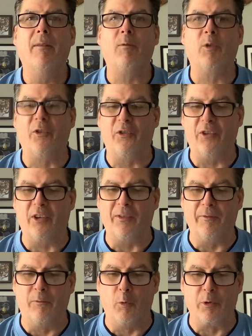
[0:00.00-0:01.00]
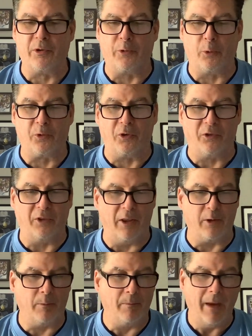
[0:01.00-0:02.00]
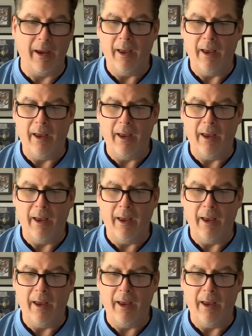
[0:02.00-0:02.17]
versus 6-4 Georgia Southern.